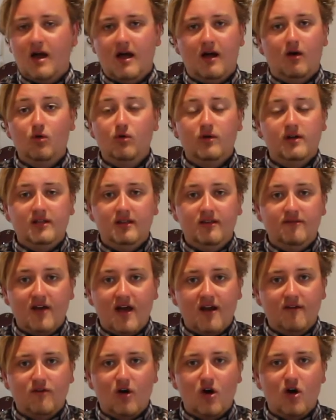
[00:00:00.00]
already live
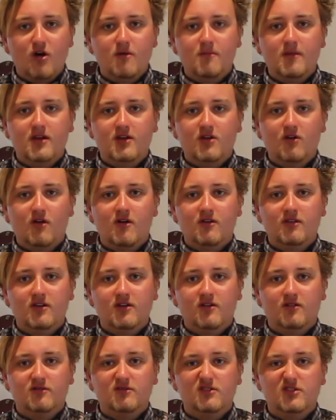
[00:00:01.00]
out of home and you're only
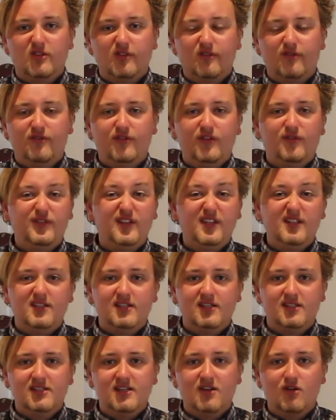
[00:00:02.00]
on sort of 50,
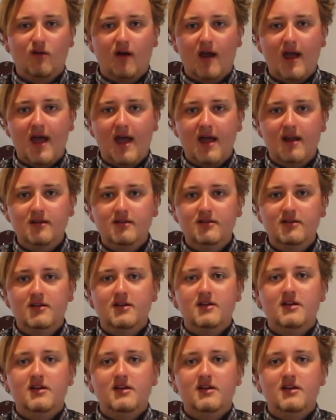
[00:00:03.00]
60 grand,